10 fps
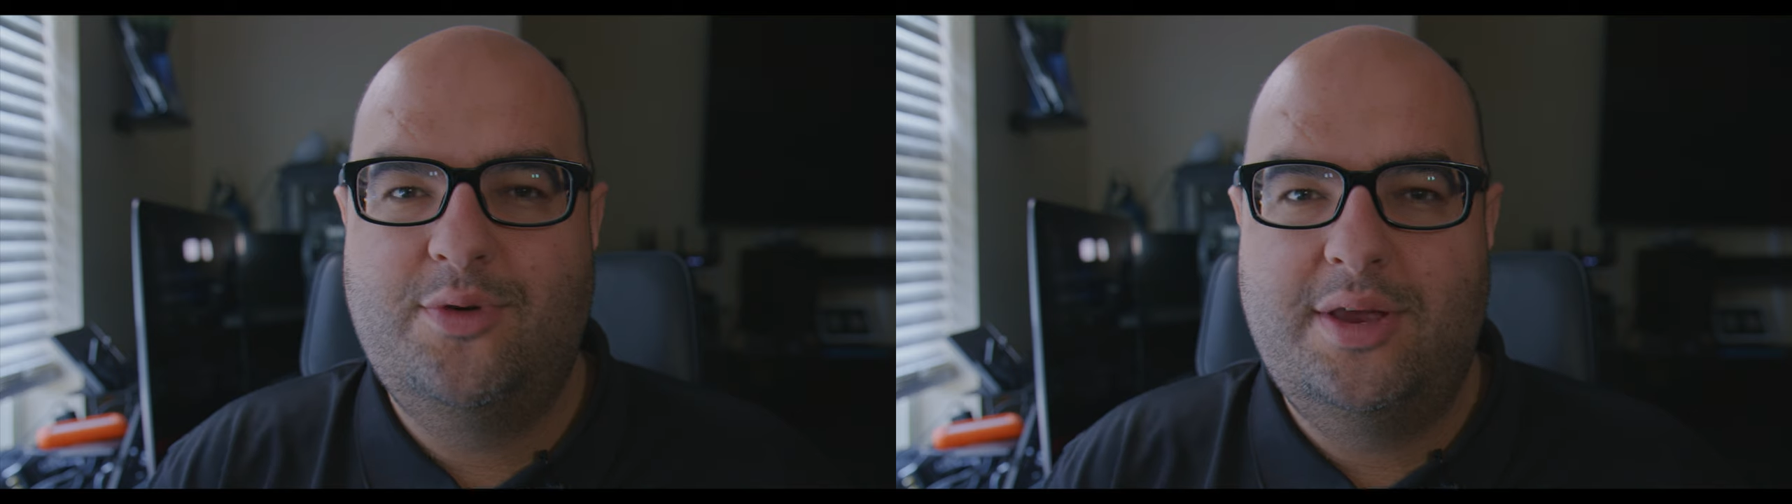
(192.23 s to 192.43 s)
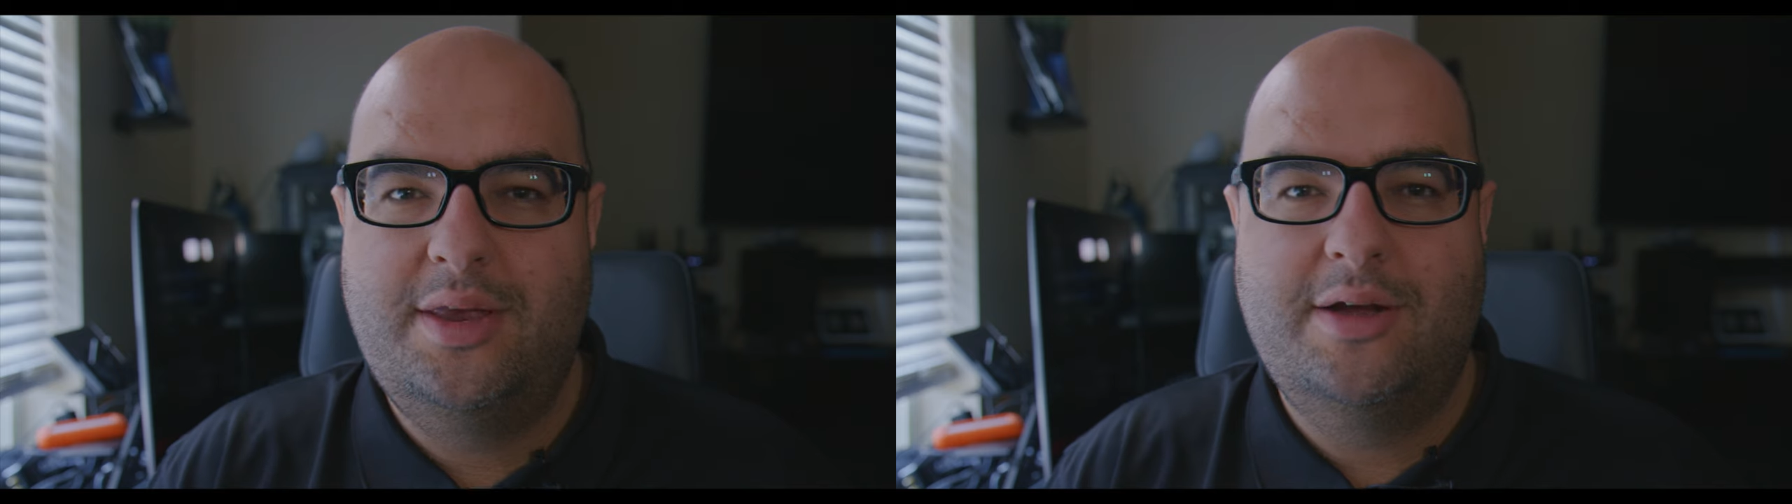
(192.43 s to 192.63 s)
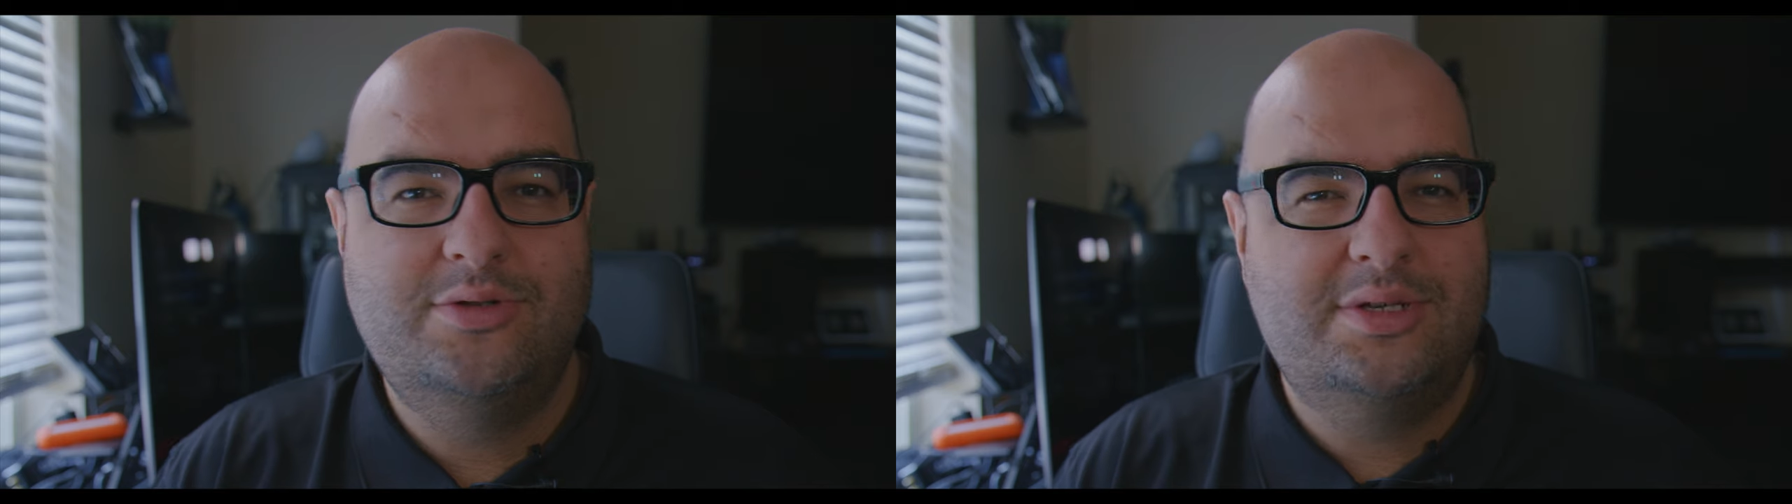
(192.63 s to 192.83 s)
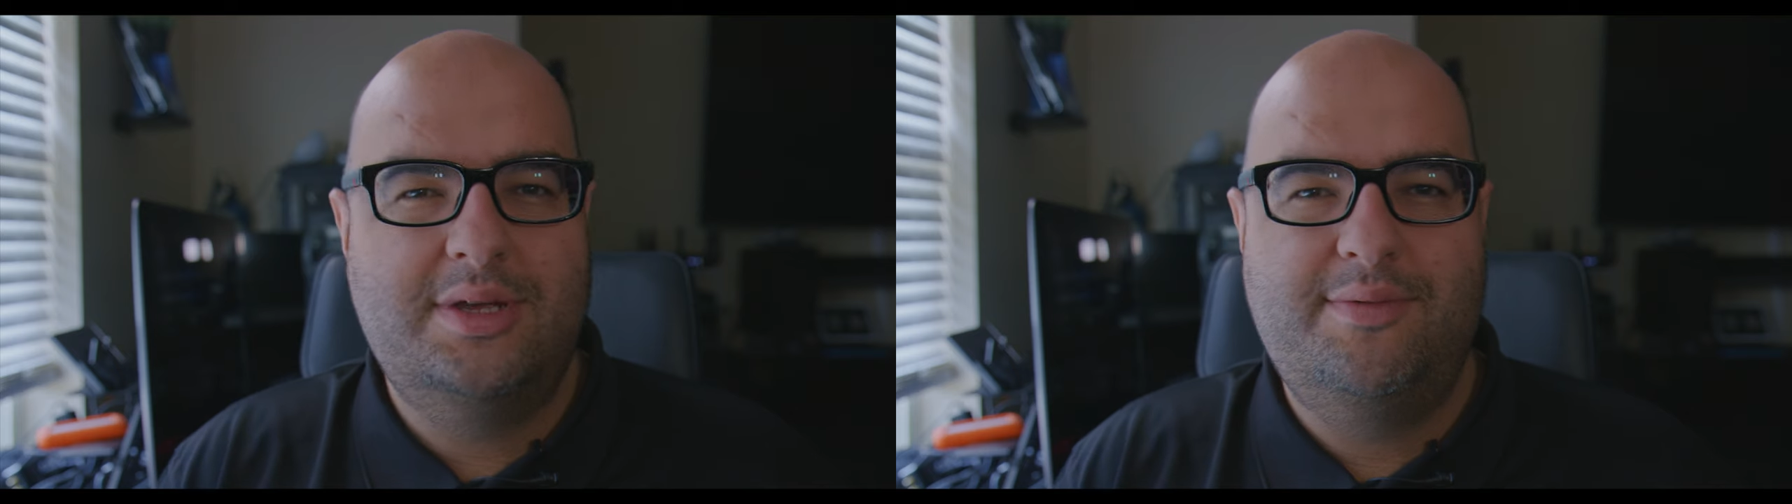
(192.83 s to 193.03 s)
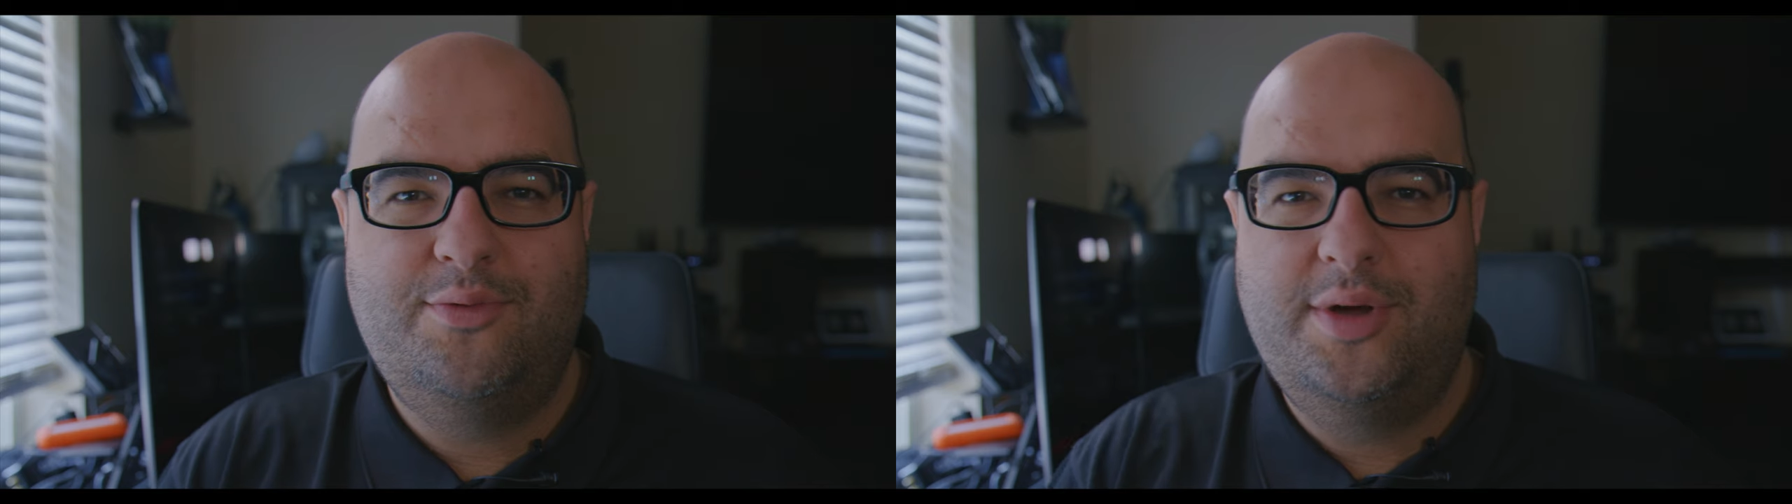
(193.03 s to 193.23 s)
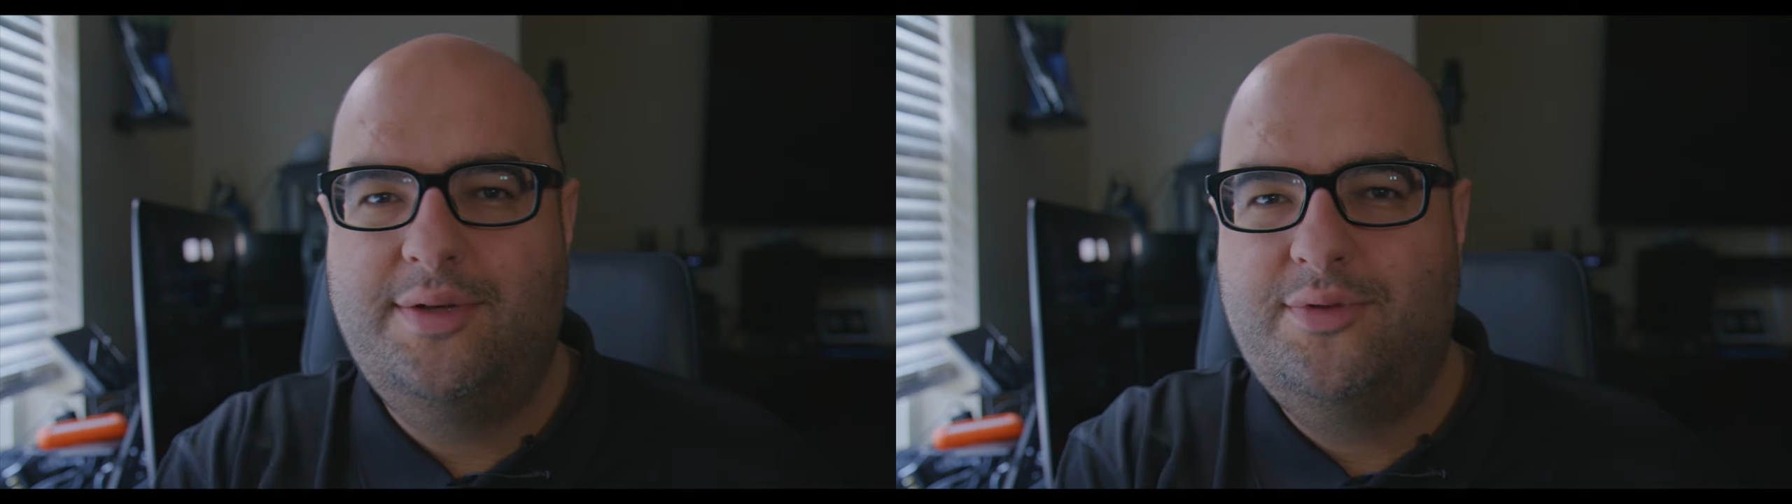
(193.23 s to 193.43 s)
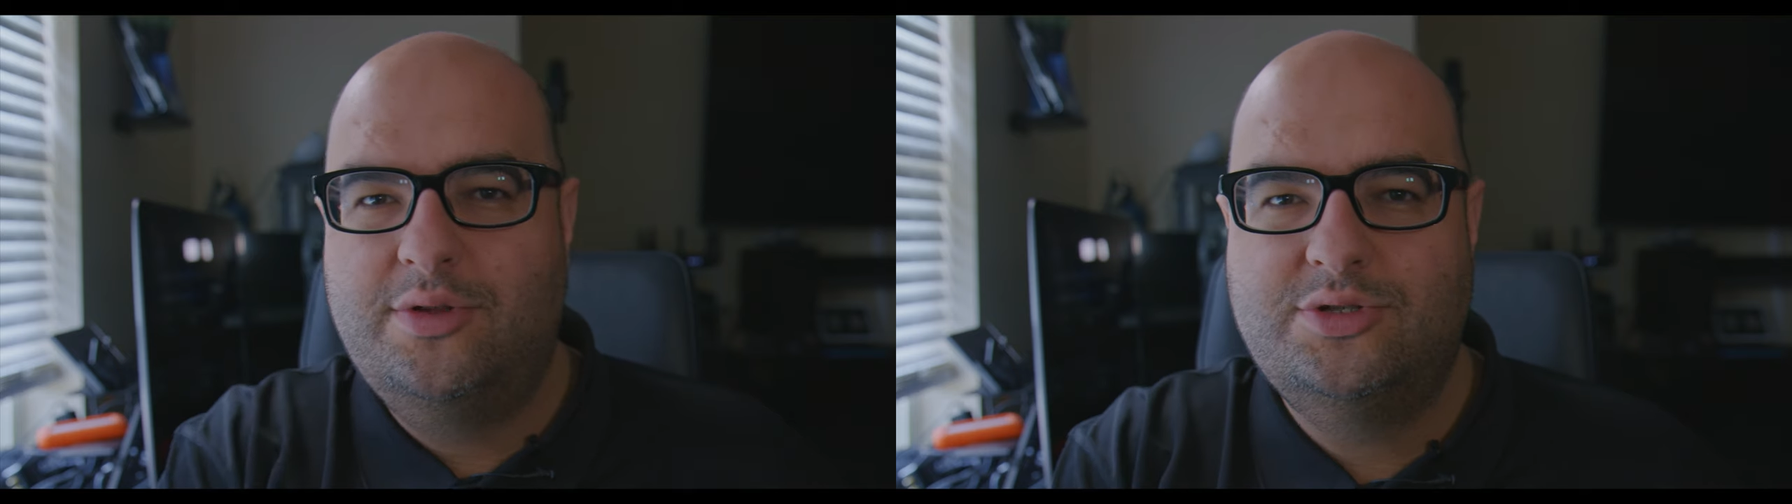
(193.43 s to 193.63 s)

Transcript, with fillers: ready. I'll just leave it ready for the